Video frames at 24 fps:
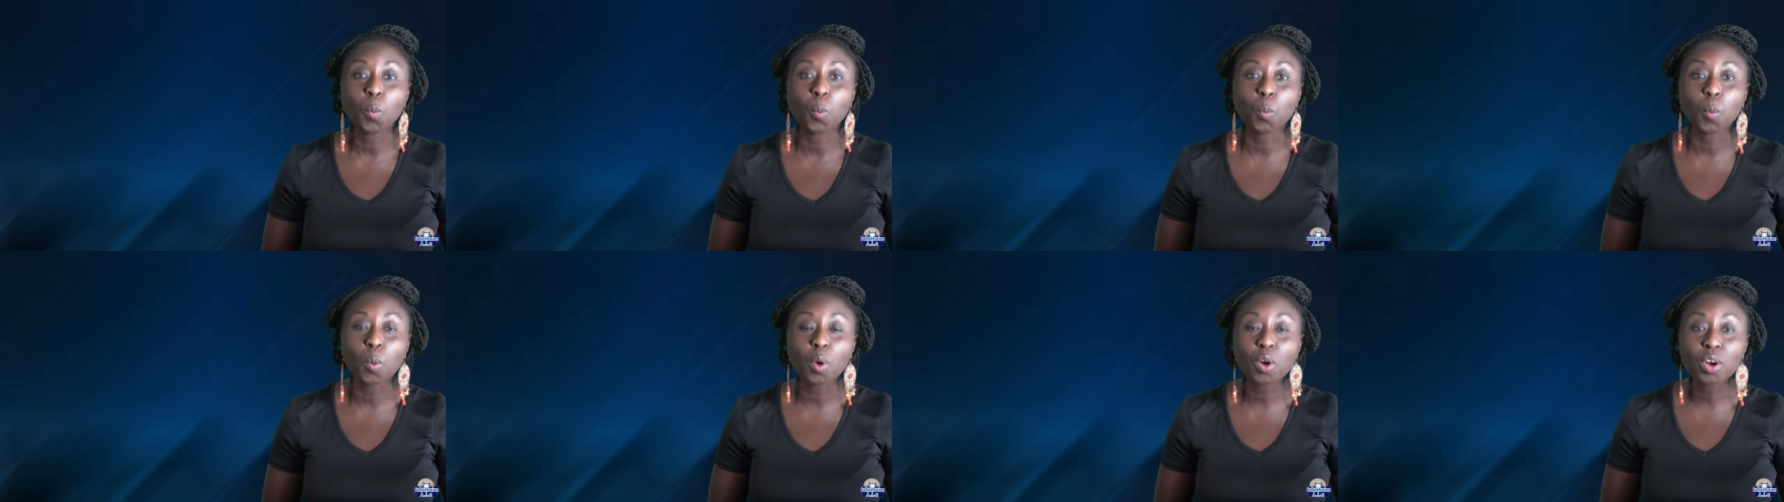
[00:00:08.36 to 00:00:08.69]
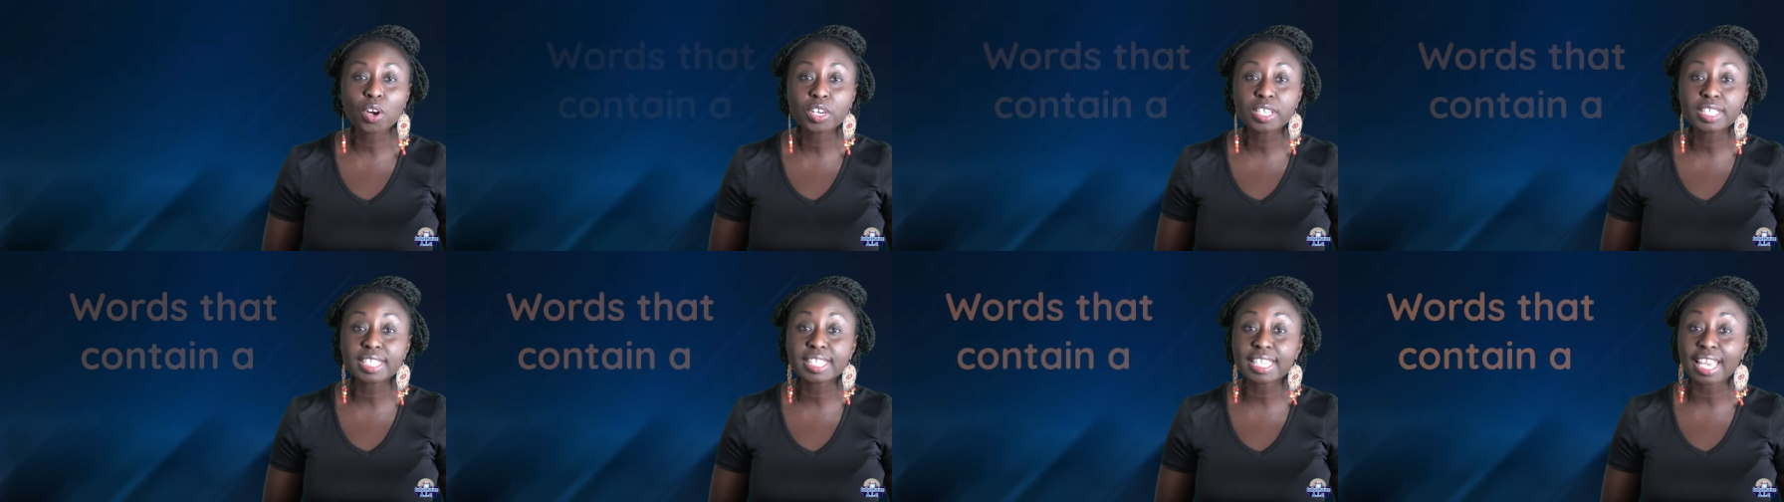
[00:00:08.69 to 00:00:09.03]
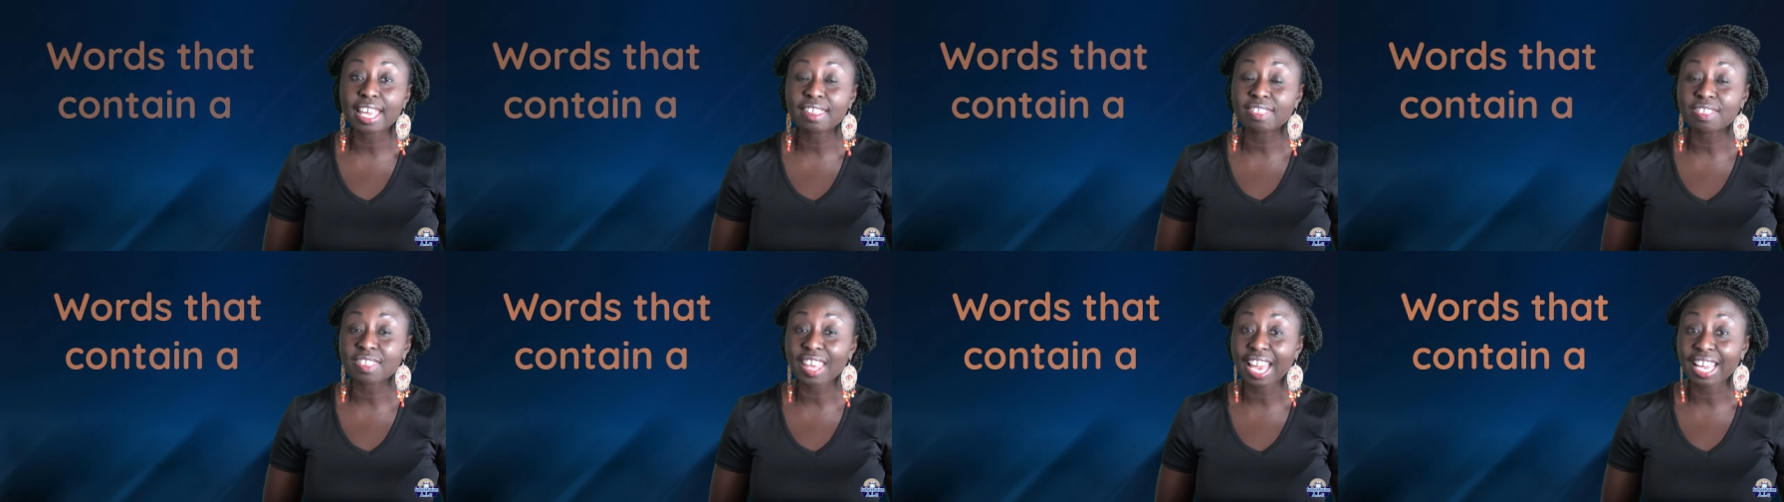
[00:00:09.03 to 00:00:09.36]
Words
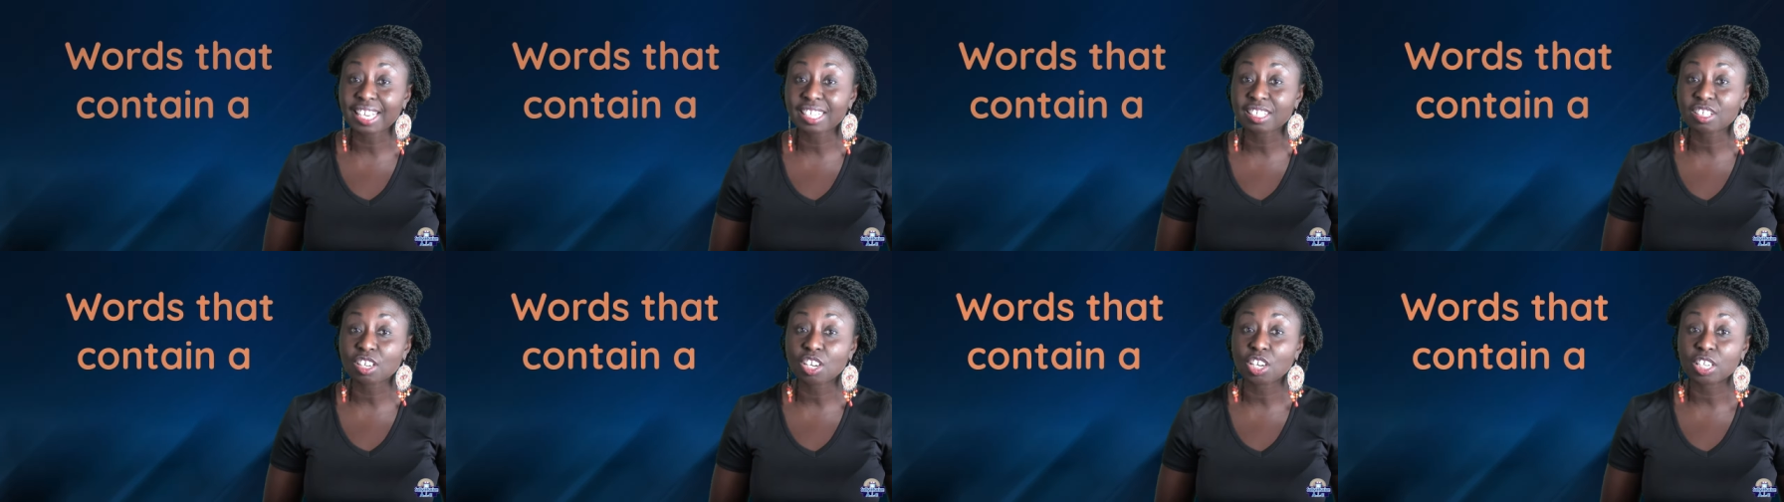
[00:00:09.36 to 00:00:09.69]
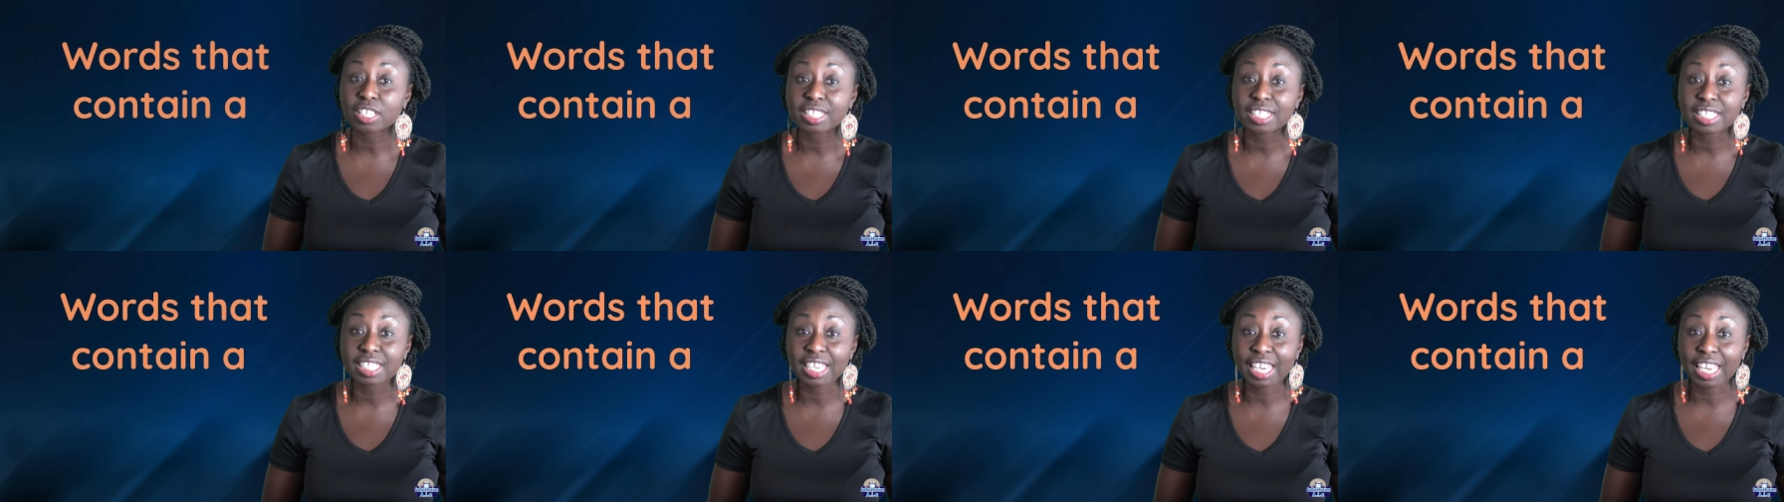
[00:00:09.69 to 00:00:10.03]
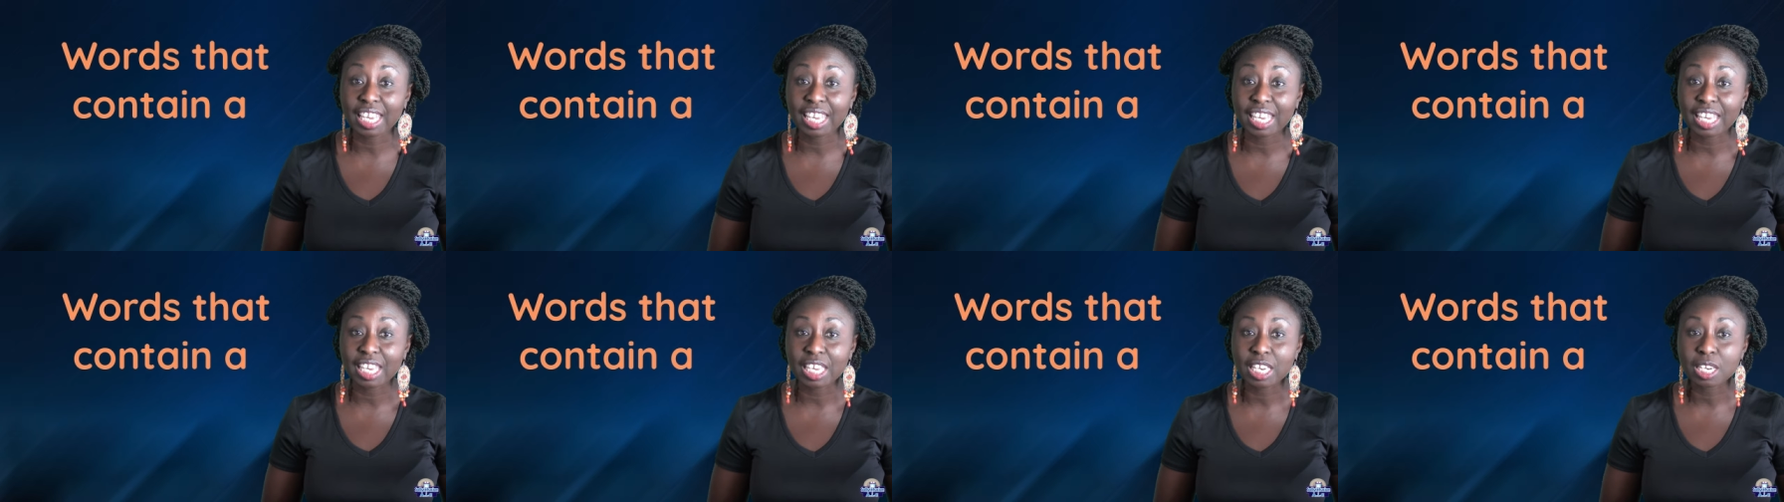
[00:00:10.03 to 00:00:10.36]
that
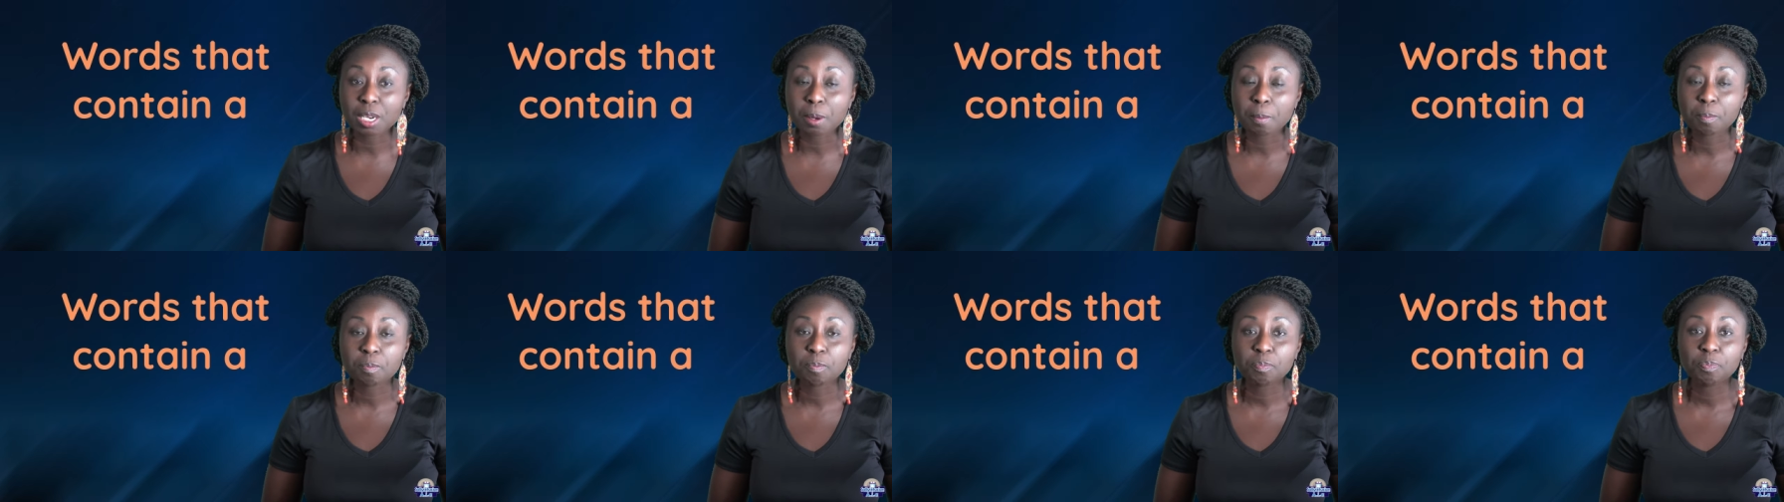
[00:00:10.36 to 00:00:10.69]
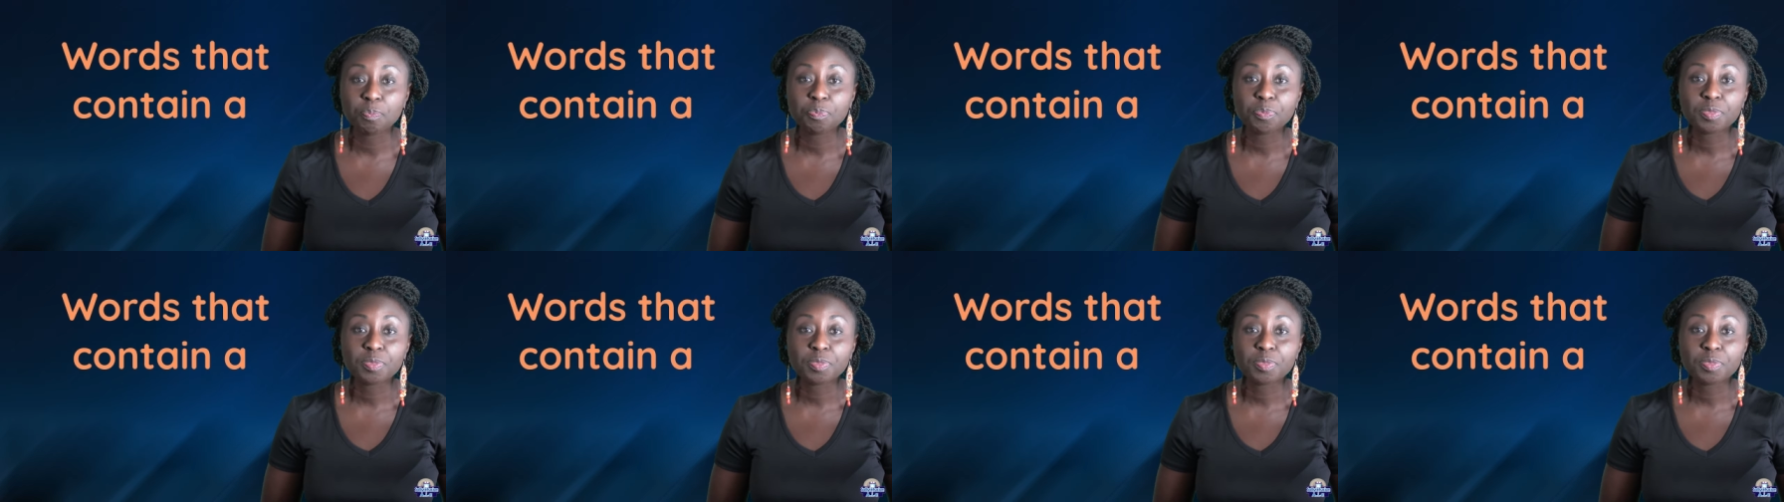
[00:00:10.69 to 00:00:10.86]
contain